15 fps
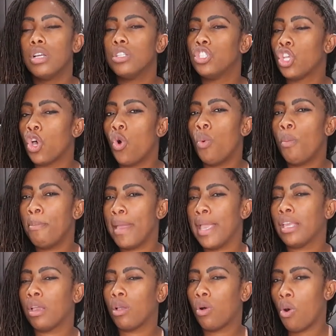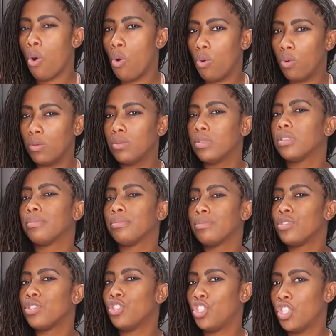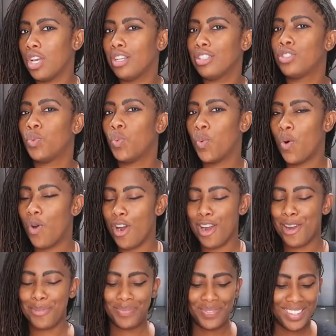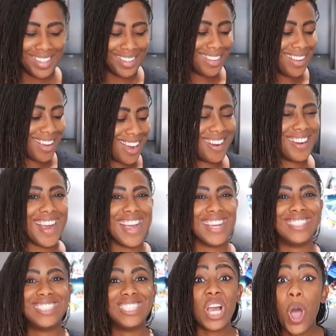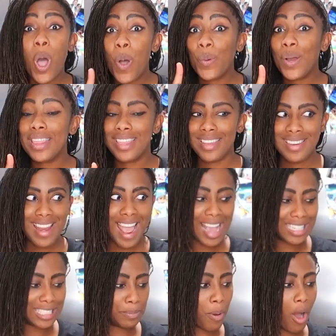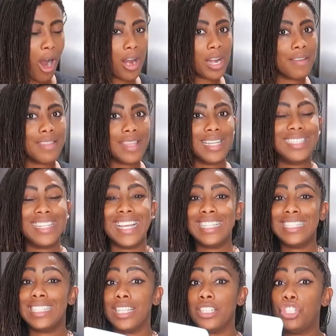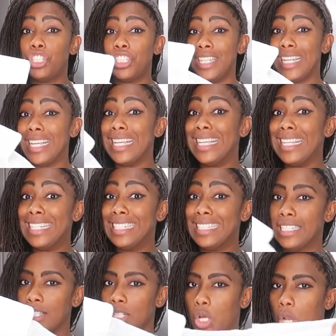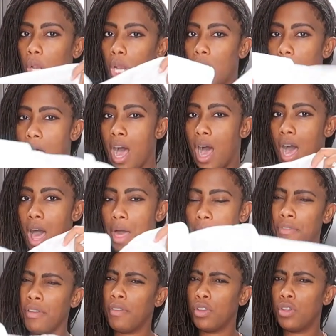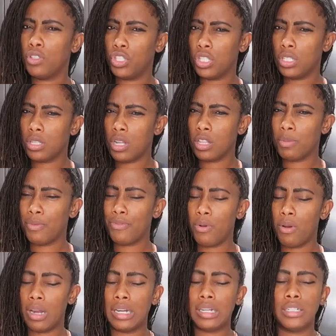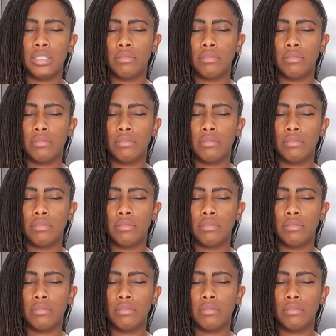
don't make it cold, just warm. All right, so the next part of this is the cheesecloth. Have you ever used cheesecloth before?